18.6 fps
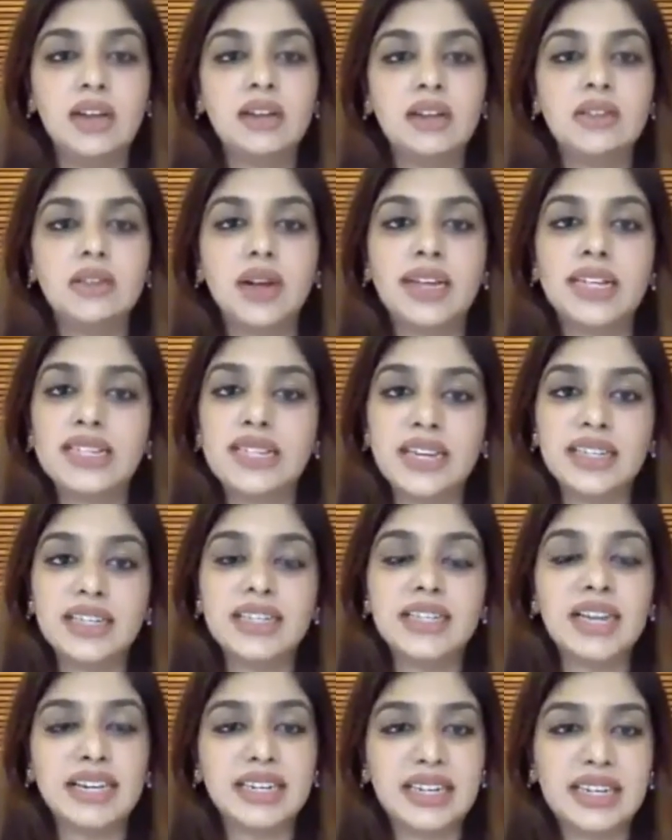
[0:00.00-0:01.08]
So I'll
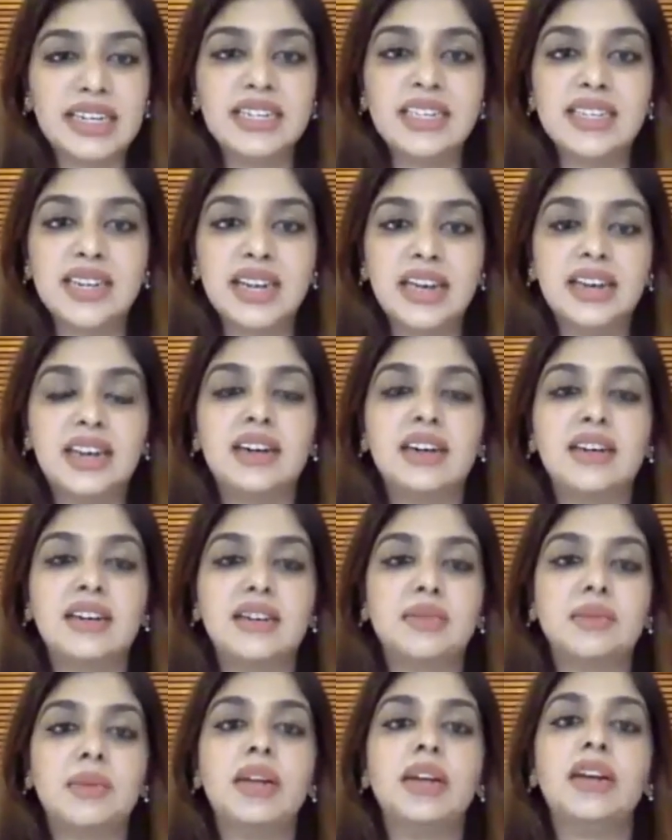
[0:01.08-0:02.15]
suggest at least take
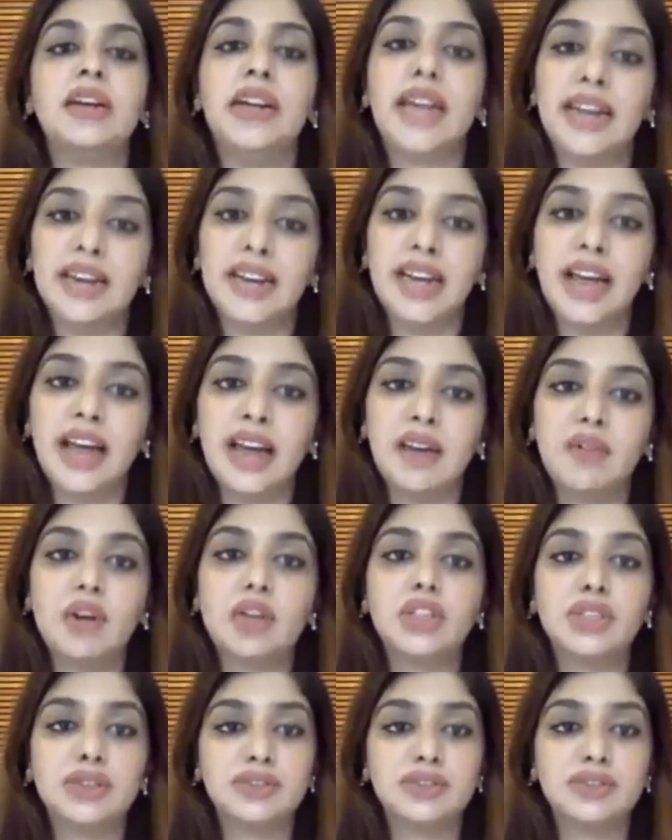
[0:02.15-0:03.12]
a daily hair wash.